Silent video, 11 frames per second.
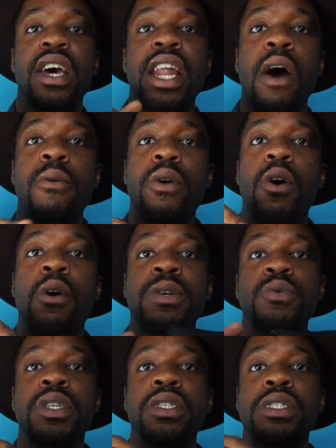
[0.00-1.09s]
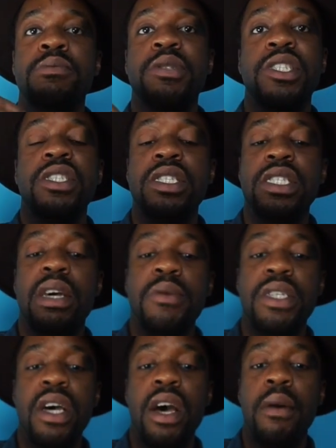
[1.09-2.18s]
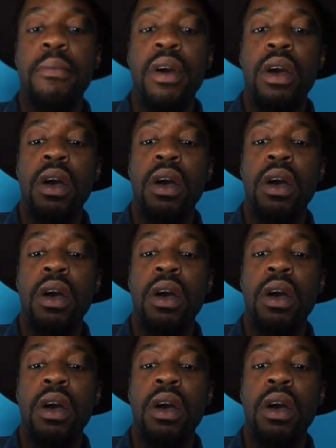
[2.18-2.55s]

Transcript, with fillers: that I would always wear these, especially in the summertime